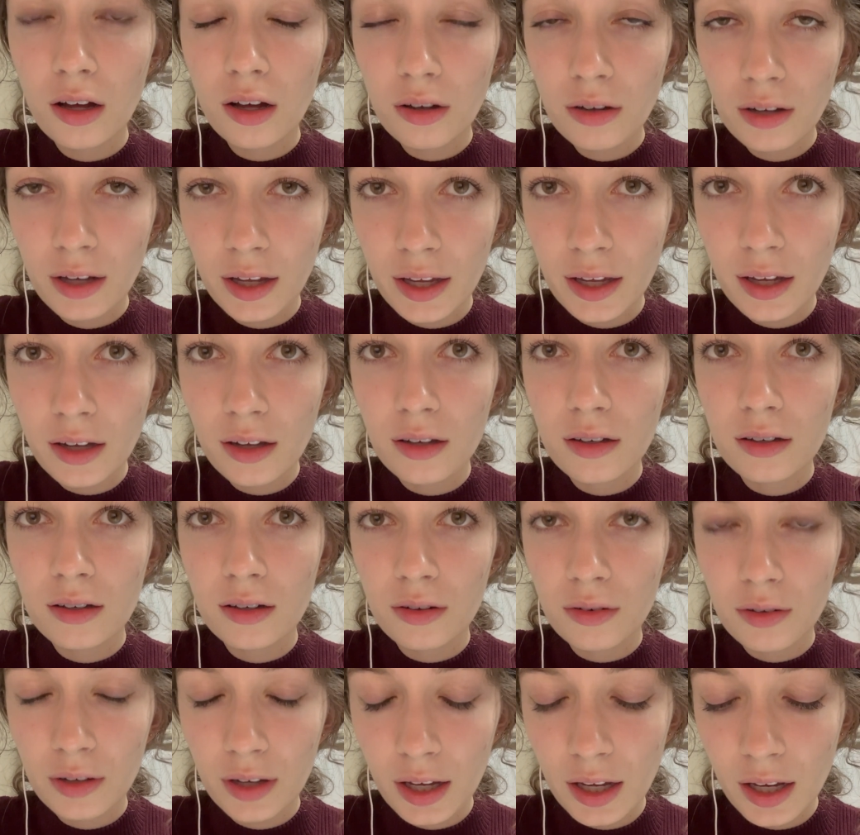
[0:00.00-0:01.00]
Okay,
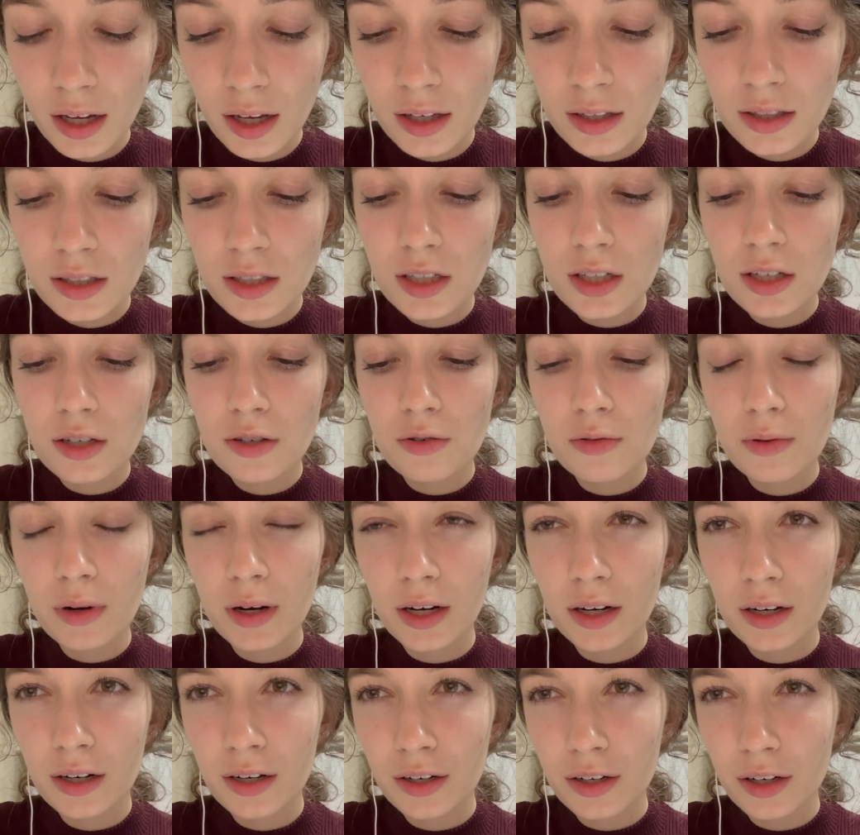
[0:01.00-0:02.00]
okay, and do you
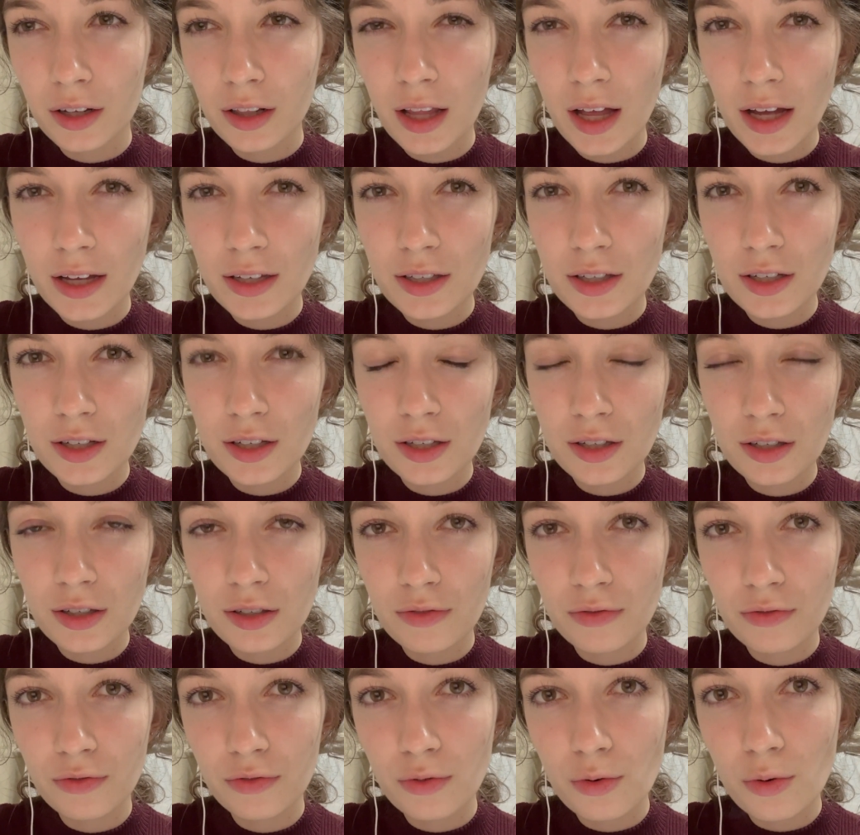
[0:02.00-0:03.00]
wear
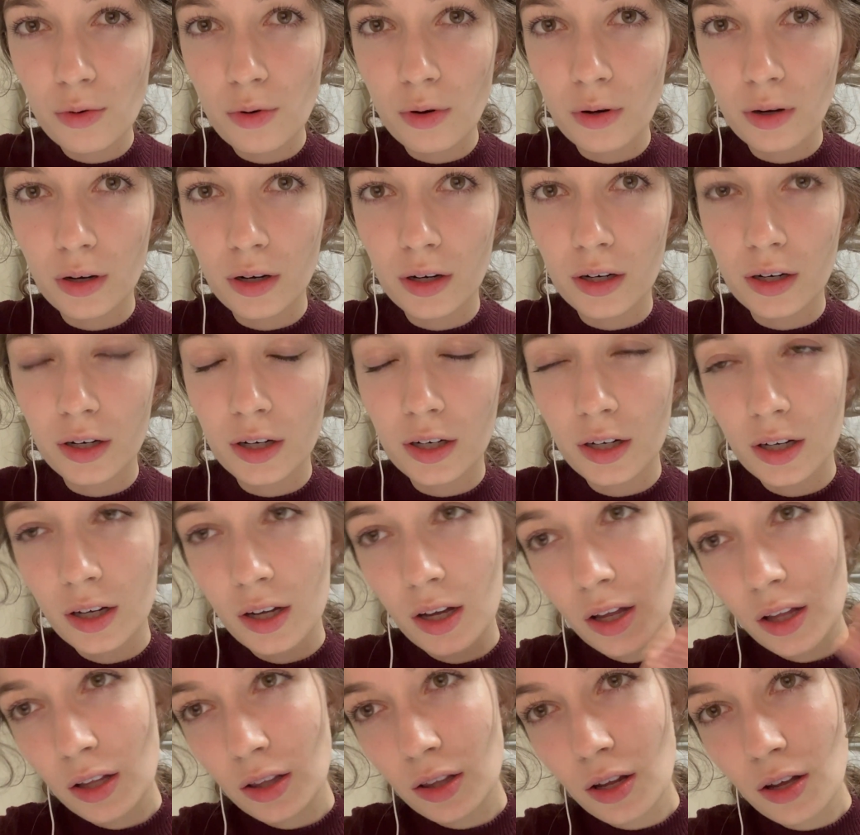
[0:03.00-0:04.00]
glasses for
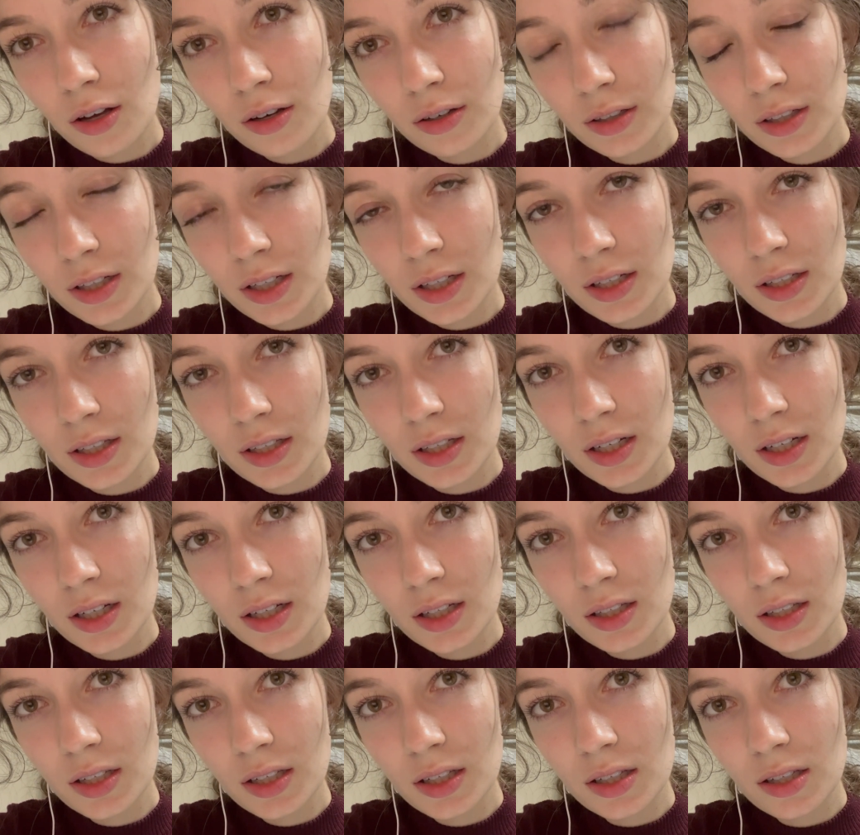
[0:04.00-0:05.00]
long
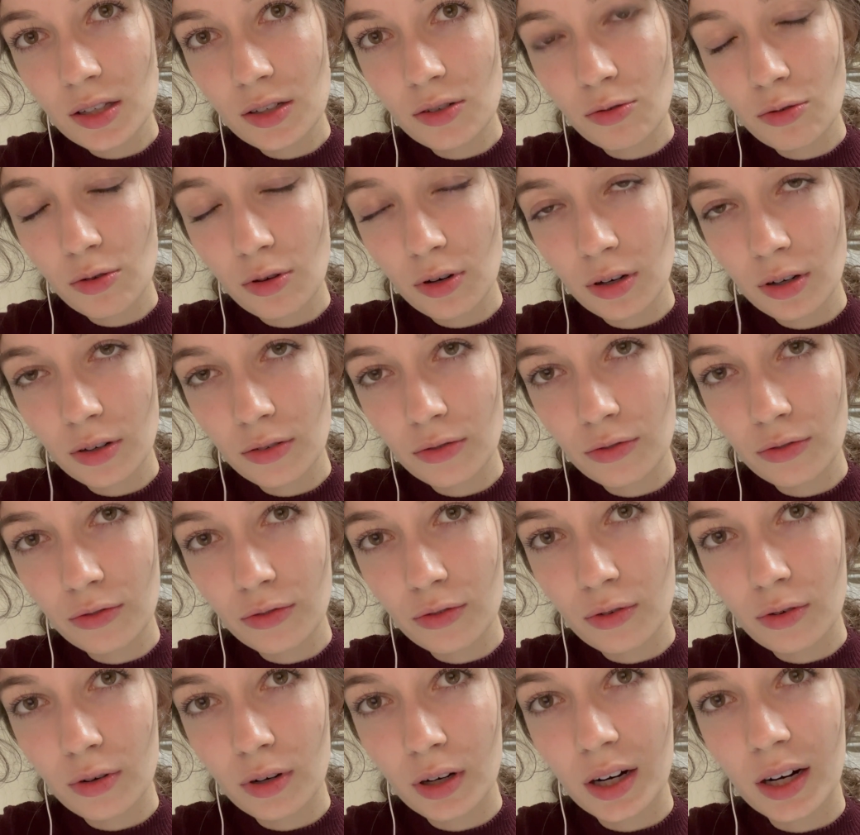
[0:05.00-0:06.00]
distance or
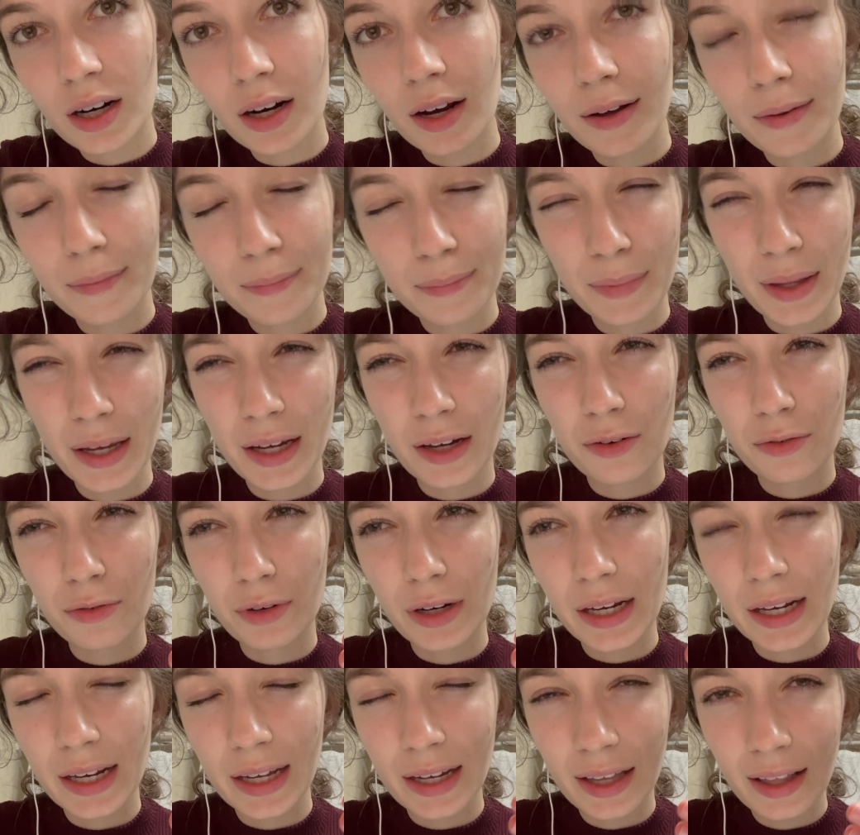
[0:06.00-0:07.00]
for like
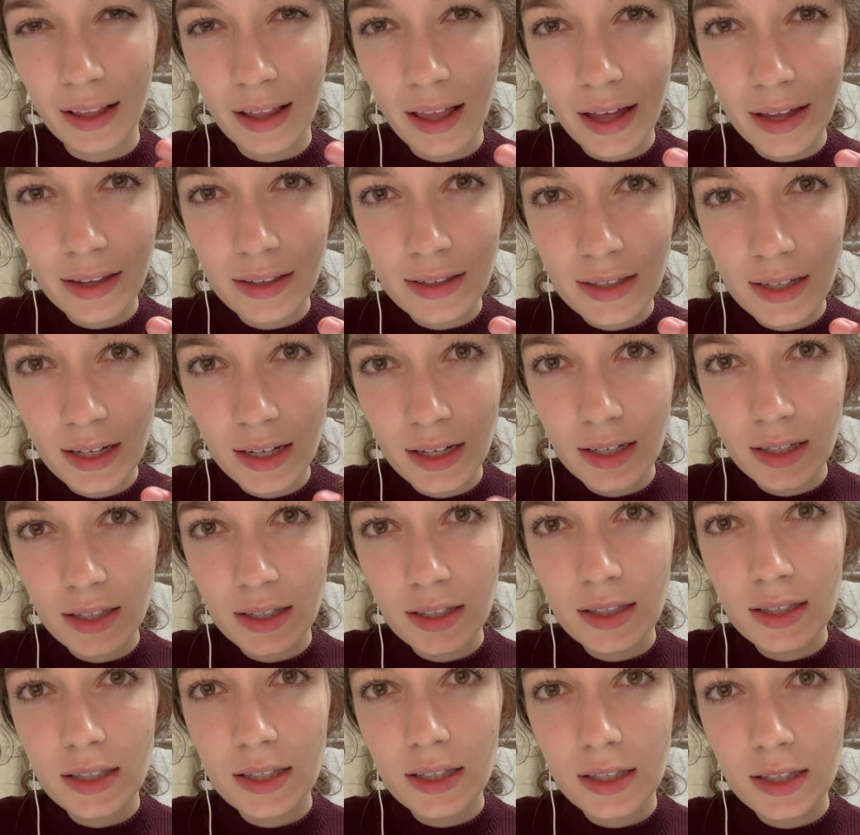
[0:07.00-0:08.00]
reading glasses?
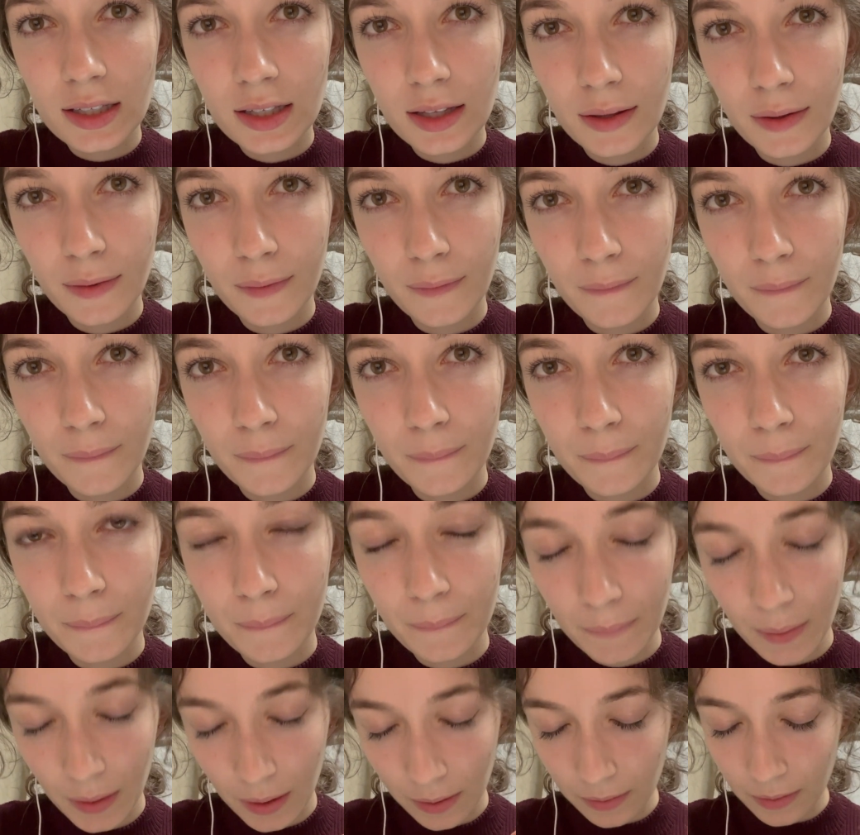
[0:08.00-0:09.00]

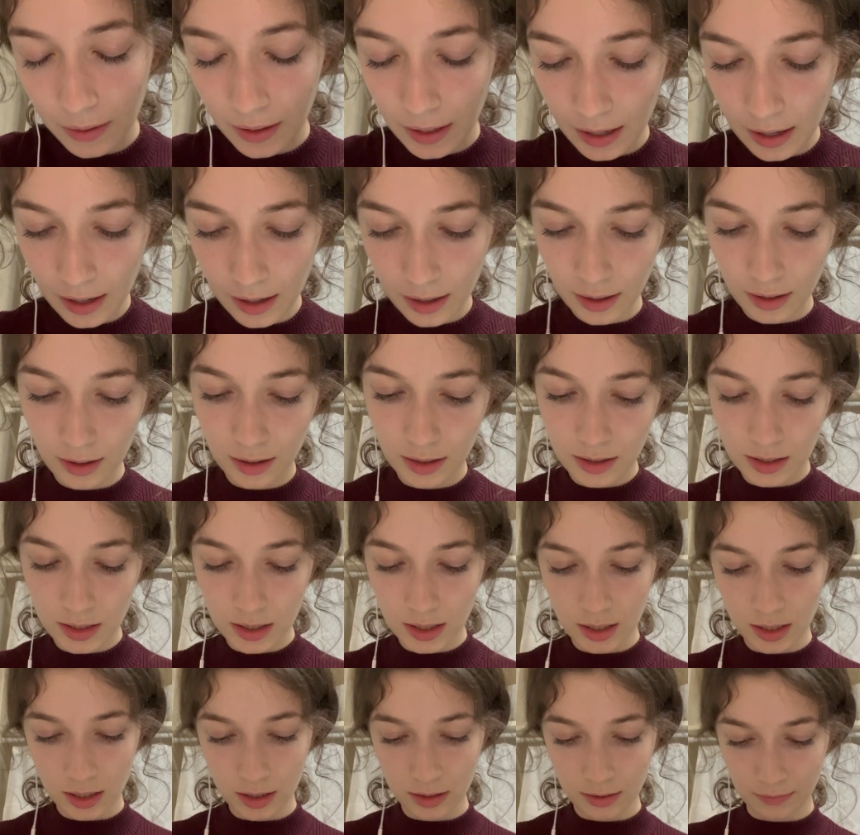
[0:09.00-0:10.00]
Okay, I
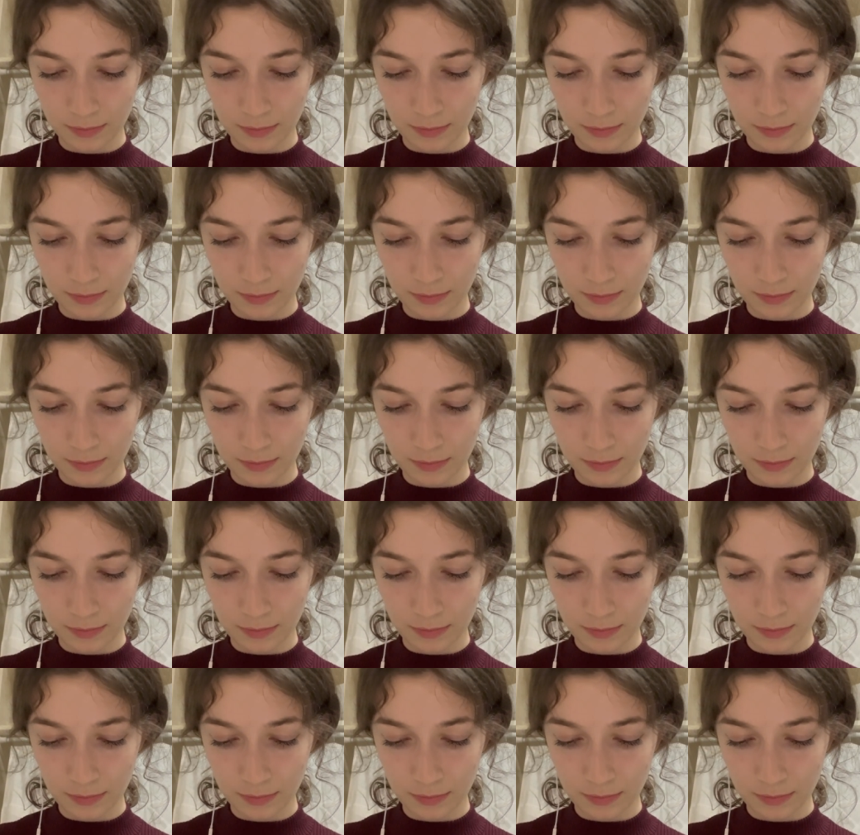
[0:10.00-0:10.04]
gotcha.